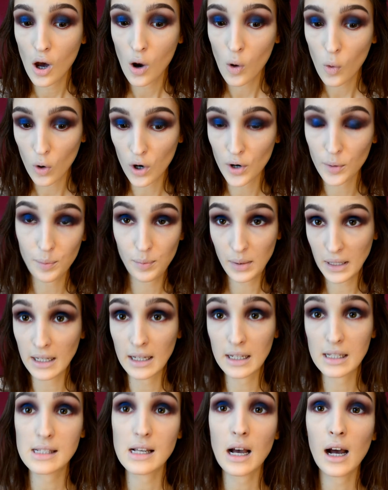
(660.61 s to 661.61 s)
or
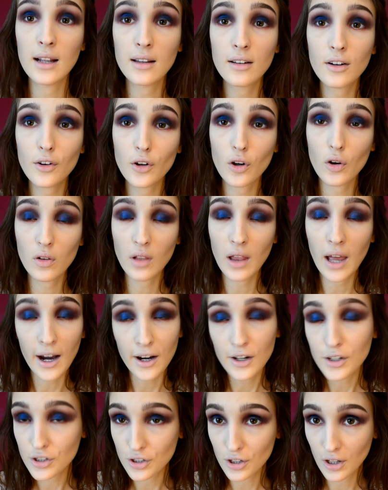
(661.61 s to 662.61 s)
pinks under your
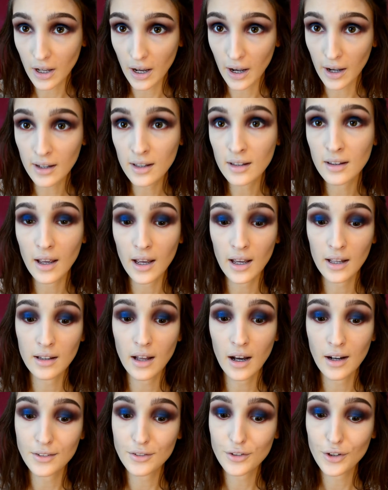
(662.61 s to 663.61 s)
lash line and
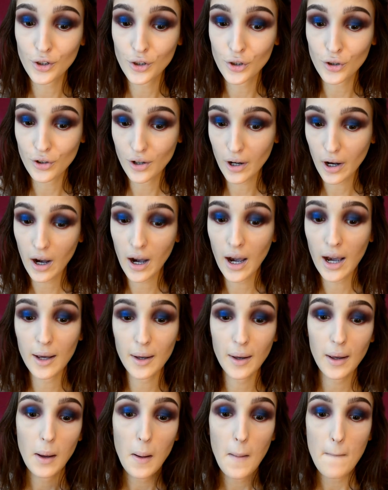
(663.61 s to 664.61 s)
under your
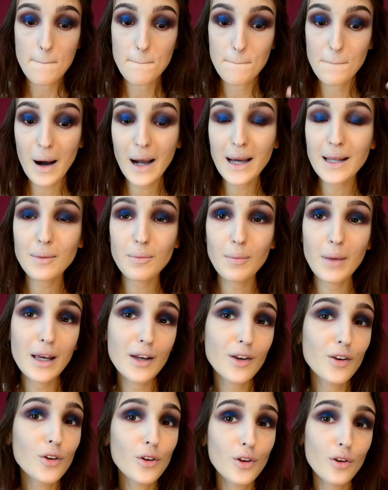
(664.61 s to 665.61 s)
eye might
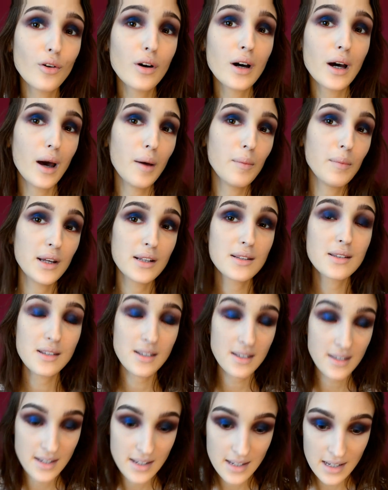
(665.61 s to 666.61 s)
make you look a bit
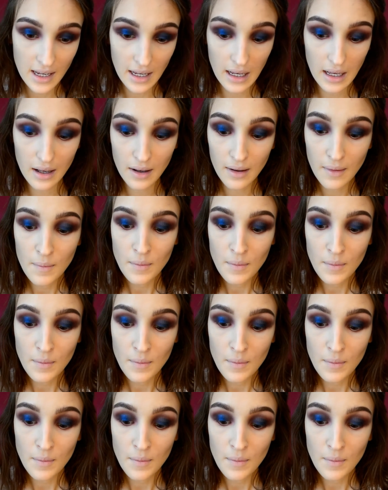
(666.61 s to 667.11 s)
sick.